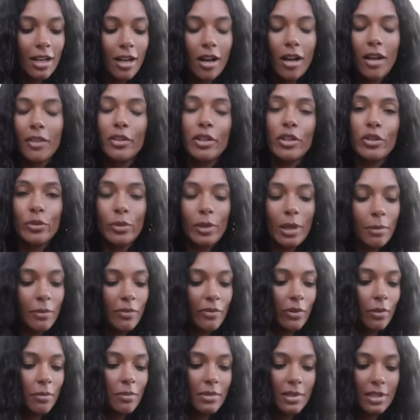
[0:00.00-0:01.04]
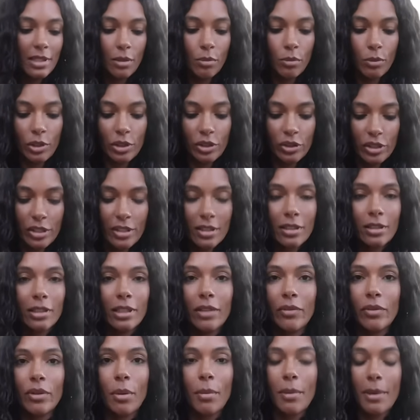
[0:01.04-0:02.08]
on the trip from someone just
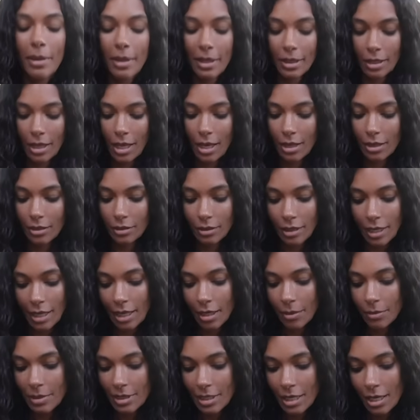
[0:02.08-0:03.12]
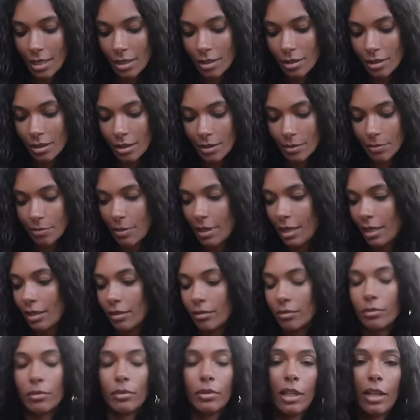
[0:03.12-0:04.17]
leaving them at campsites, but
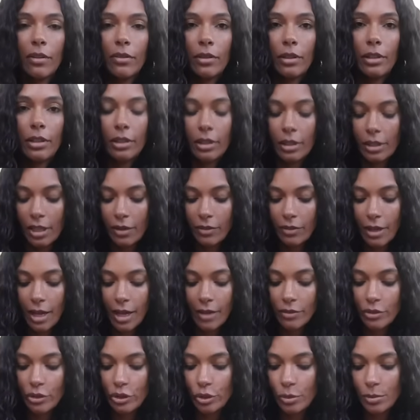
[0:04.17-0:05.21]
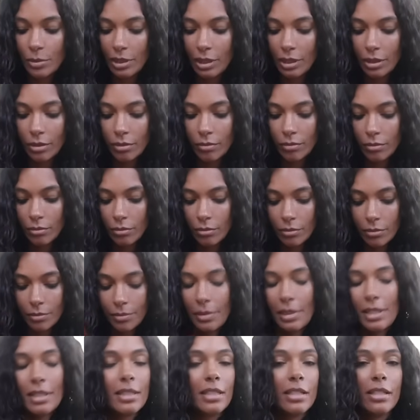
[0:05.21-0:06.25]
whatever, you can never have too many
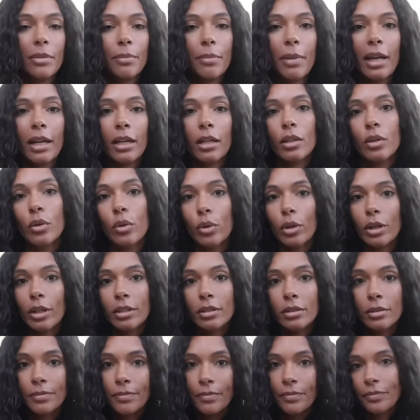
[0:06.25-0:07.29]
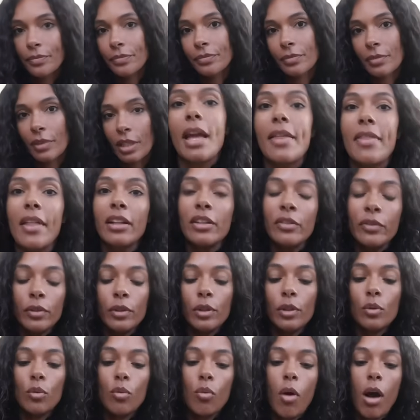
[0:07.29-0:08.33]
pieces of paracord. And then
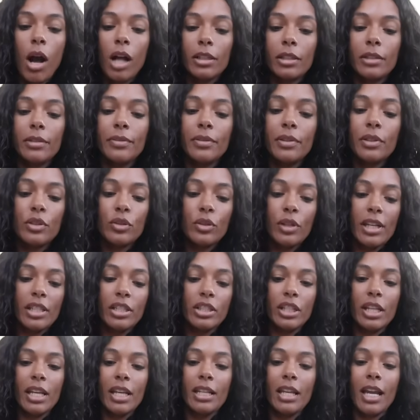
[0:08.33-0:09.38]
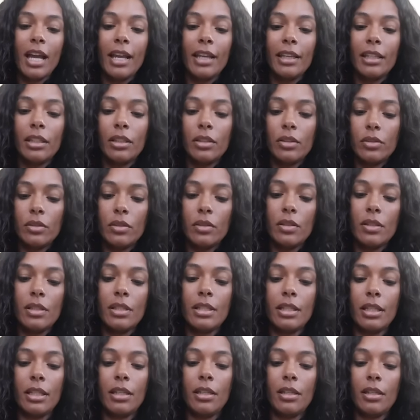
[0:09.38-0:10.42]
for water filtration, I
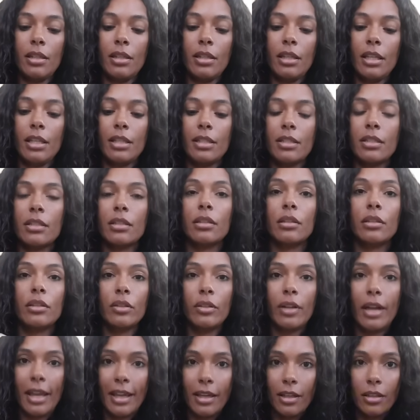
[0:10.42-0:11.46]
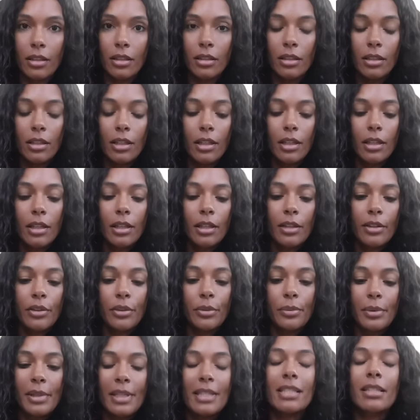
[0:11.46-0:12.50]
use this Grail.
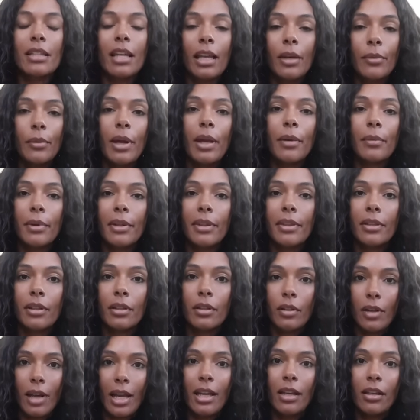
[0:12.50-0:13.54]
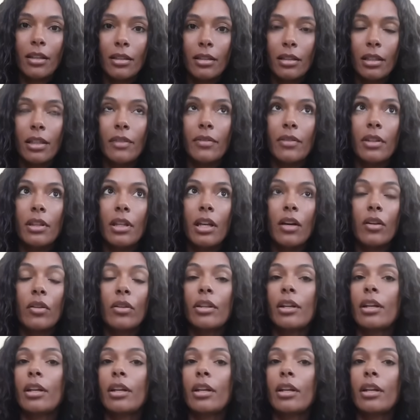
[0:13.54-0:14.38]
The reason I went with the Grail, even though